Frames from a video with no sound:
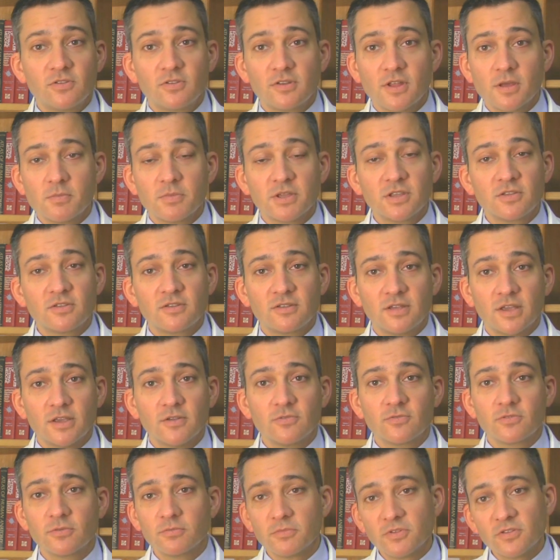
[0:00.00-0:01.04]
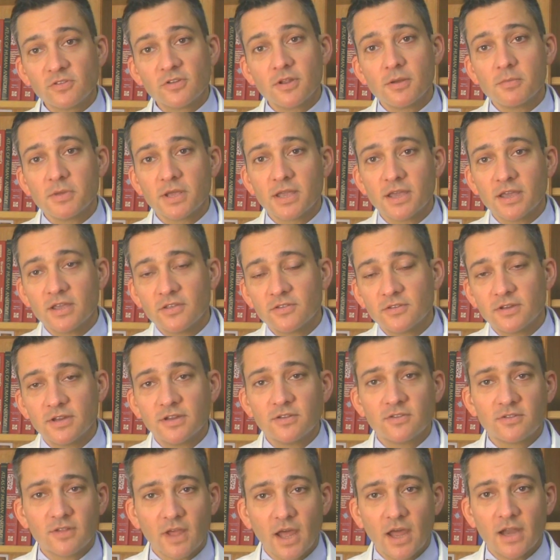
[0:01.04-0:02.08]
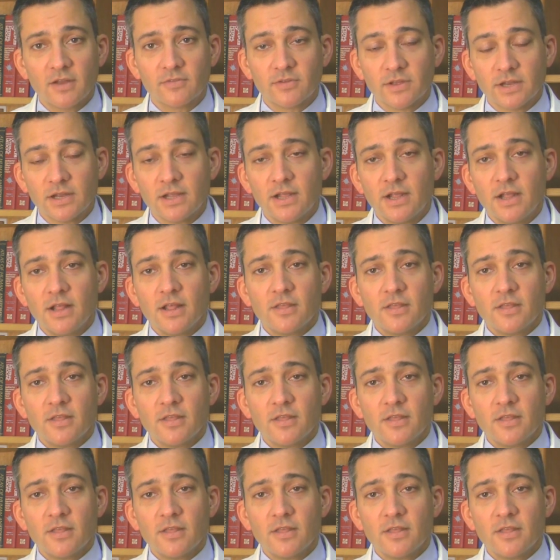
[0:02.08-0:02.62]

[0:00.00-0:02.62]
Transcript: stomach safe from the stomach acid inside of it.